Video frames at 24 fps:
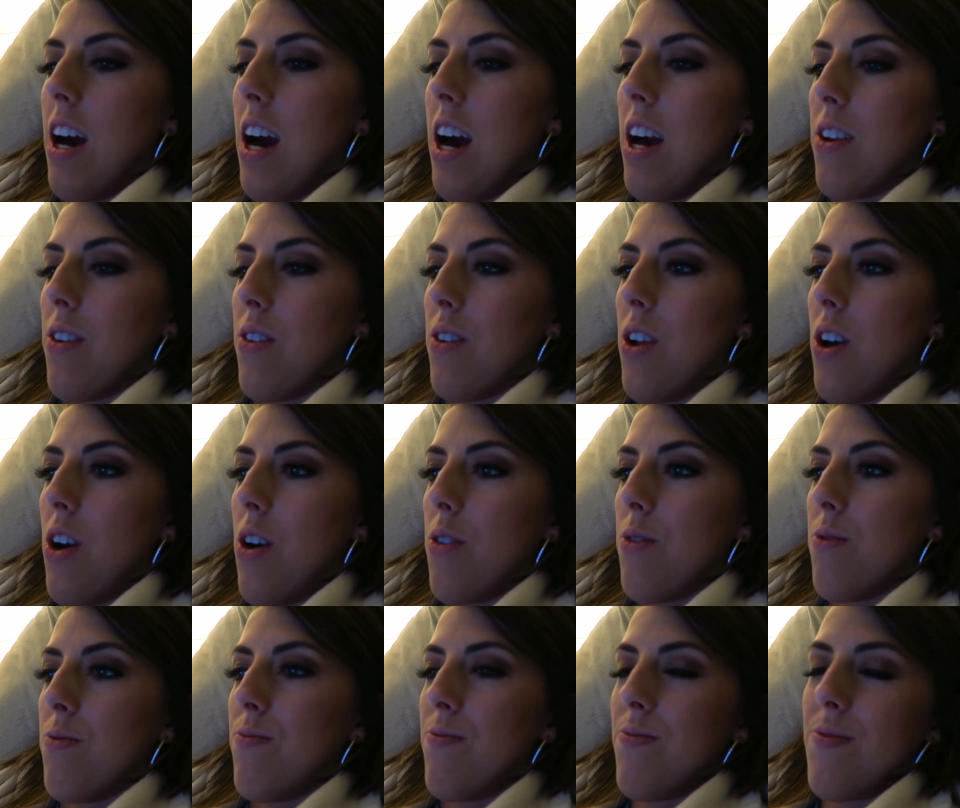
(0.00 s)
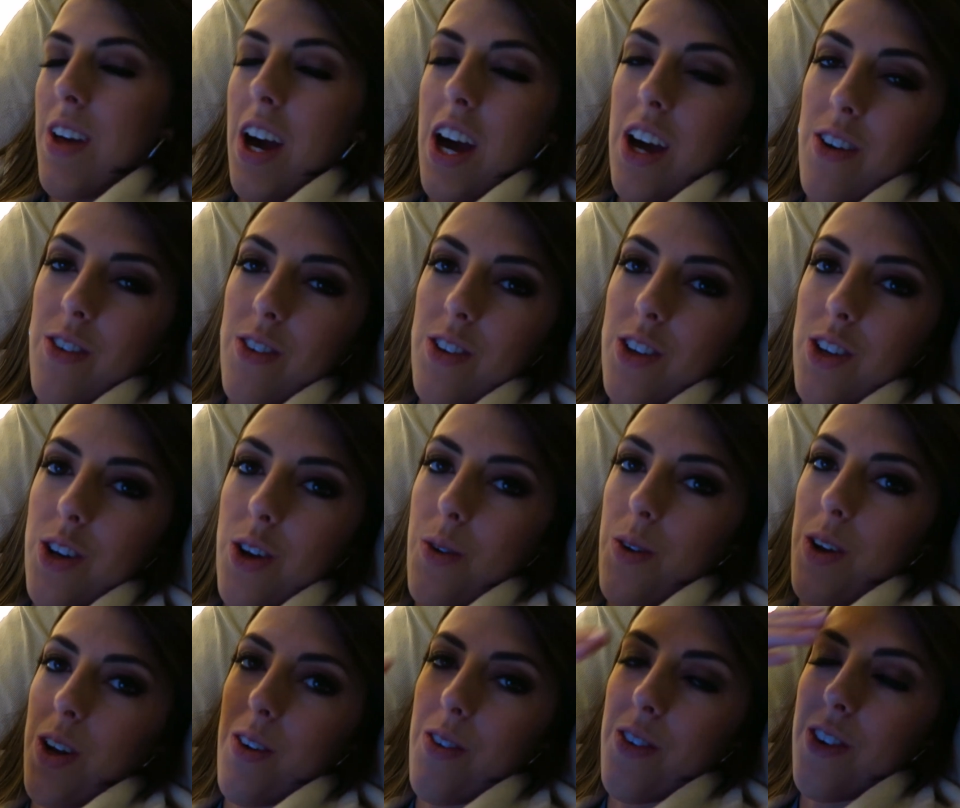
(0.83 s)
I don't know. I don't really
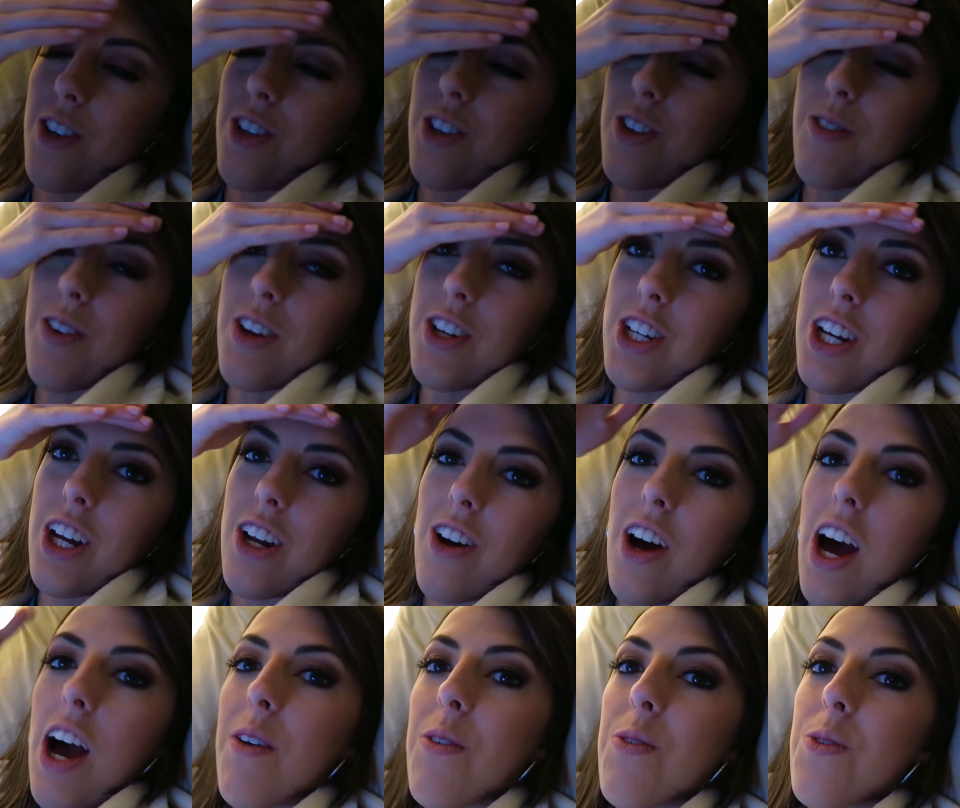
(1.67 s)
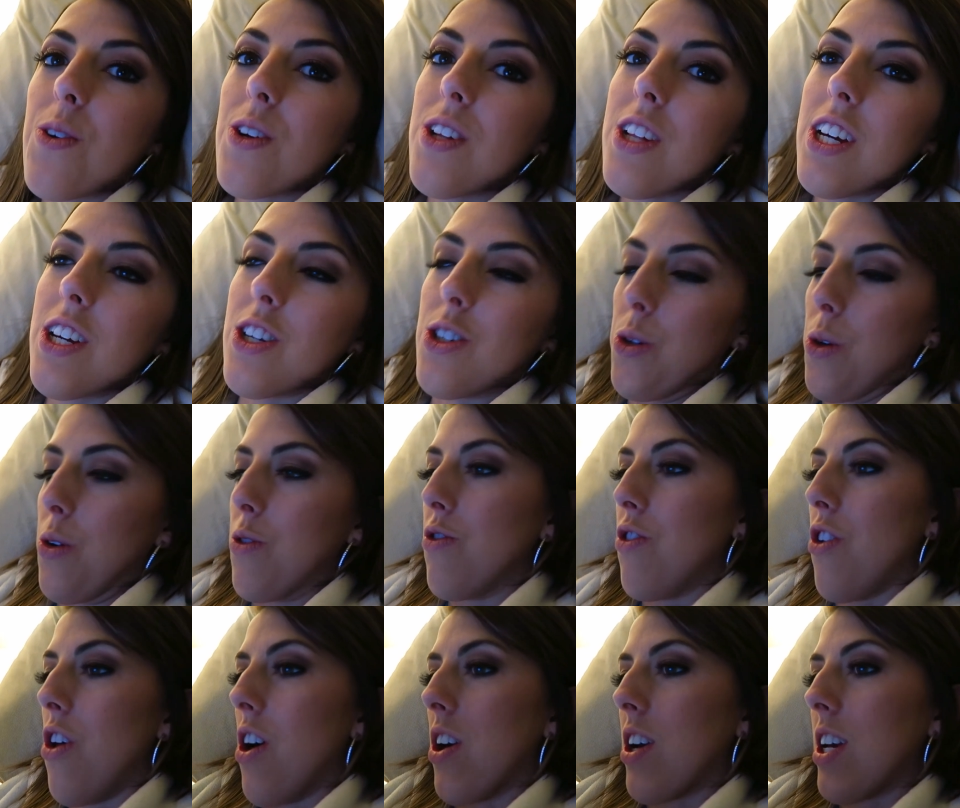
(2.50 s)
know what I want to do with my channel. I really
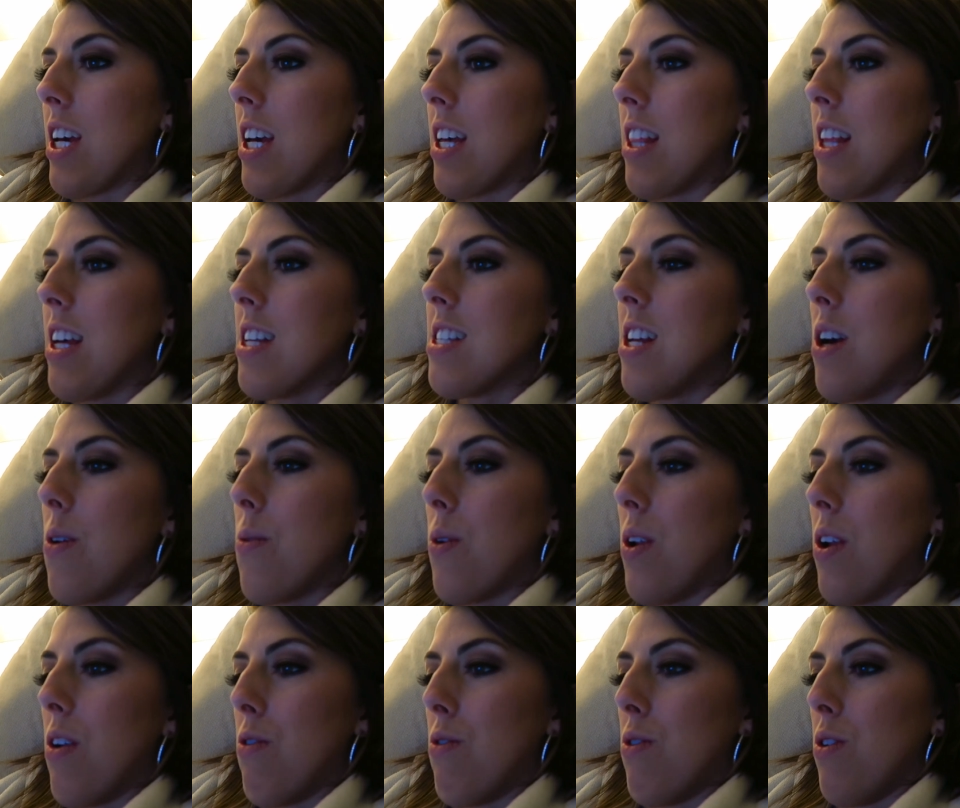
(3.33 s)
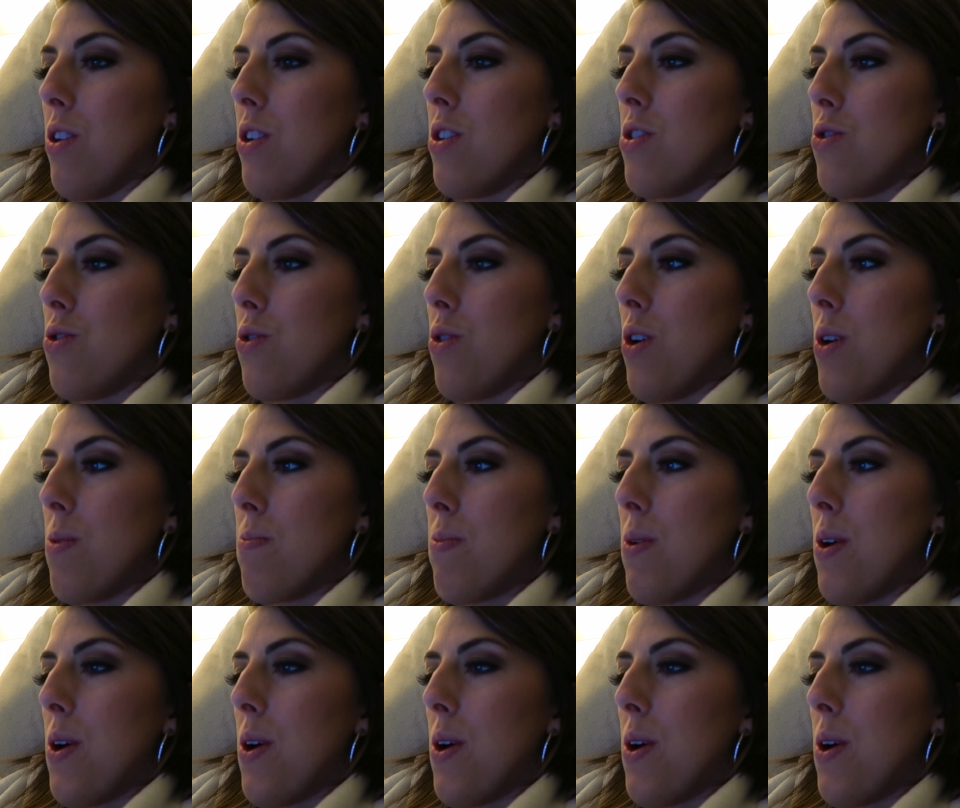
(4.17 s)
enjoy vlogging. That's like what I really enjoy.